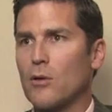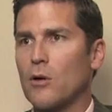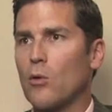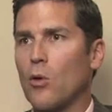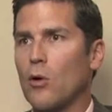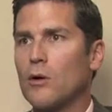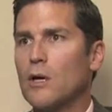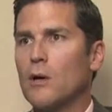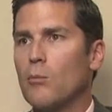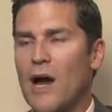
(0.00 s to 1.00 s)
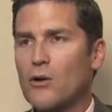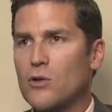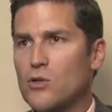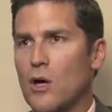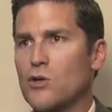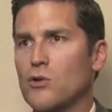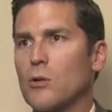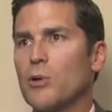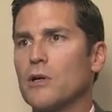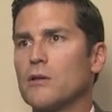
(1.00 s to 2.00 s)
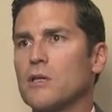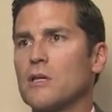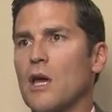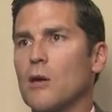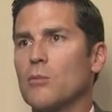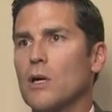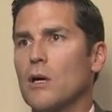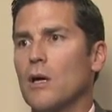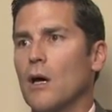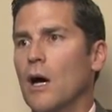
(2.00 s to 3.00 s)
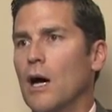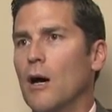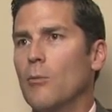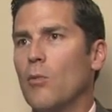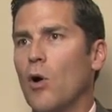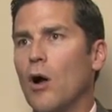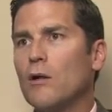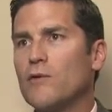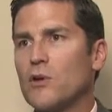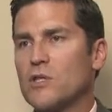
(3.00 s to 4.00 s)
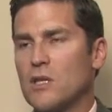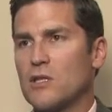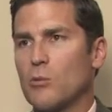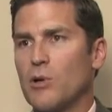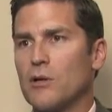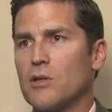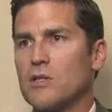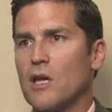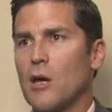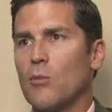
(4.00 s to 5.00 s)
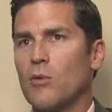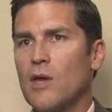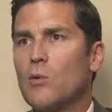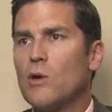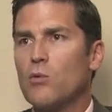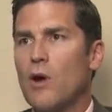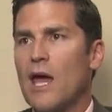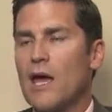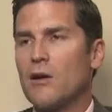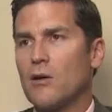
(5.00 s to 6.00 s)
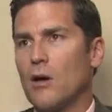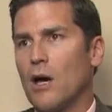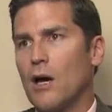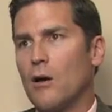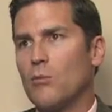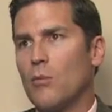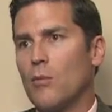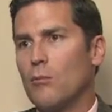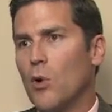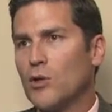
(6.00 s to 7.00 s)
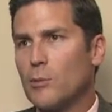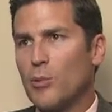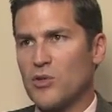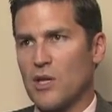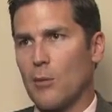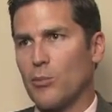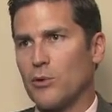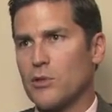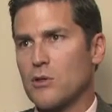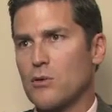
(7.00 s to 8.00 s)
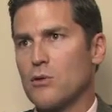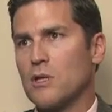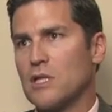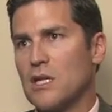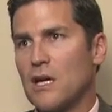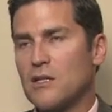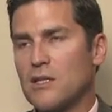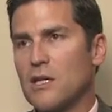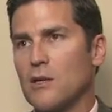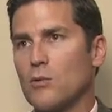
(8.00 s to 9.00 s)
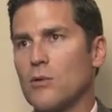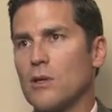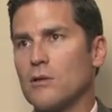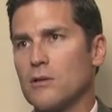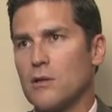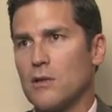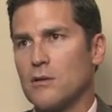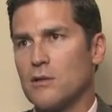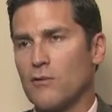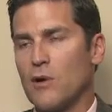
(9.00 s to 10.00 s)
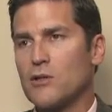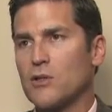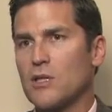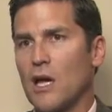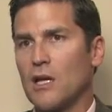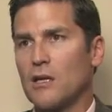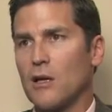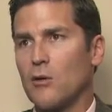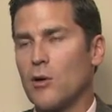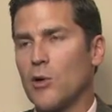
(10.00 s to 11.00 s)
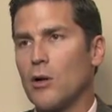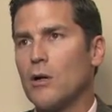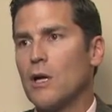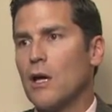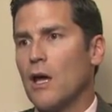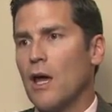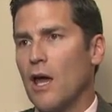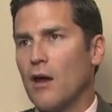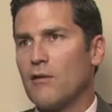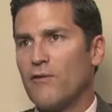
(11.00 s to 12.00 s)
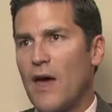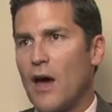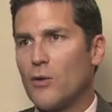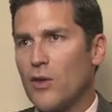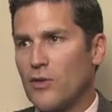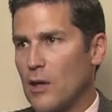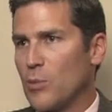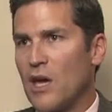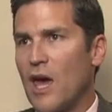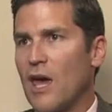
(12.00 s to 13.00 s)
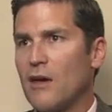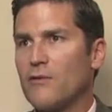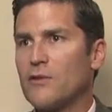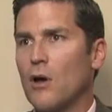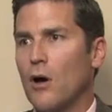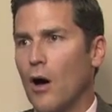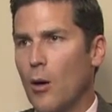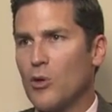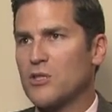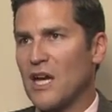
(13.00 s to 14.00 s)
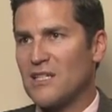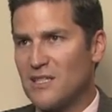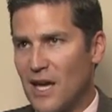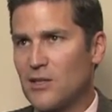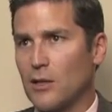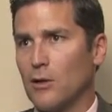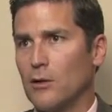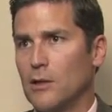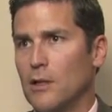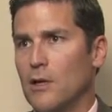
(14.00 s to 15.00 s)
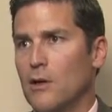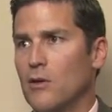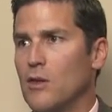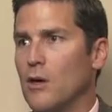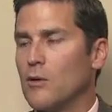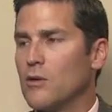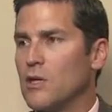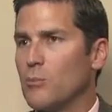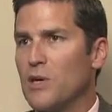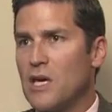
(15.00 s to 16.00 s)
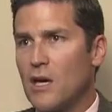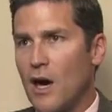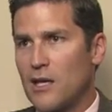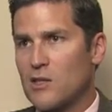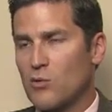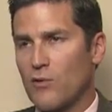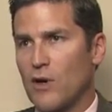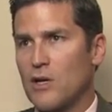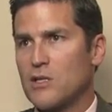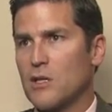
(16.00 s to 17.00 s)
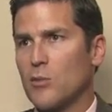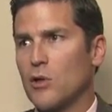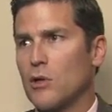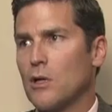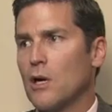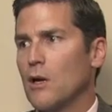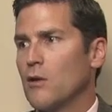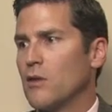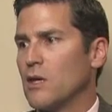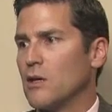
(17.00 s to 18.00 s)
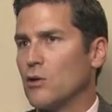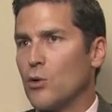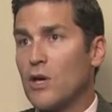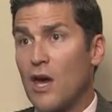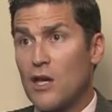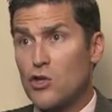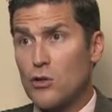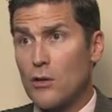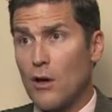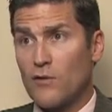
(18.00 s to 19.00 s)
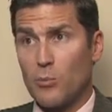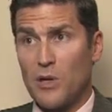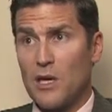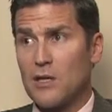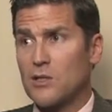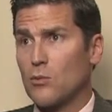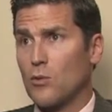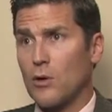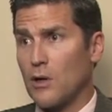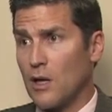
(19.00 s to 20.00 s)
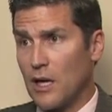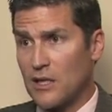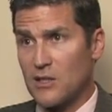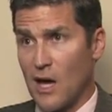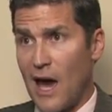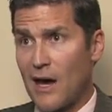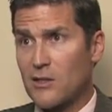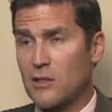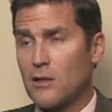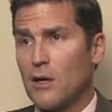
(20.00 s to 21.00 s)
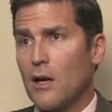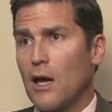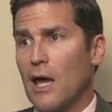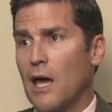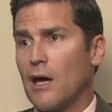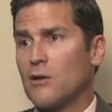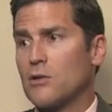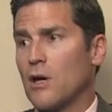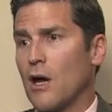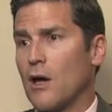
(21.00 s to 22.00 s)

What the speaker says: or microstructure appeared the same. All of those things appeared the same. Then we ran multiple samples through the DSC, the differential scanning calorimeter, and found that they behaved almost identical. The peak heights were very similar. The location of the peaks were exact. And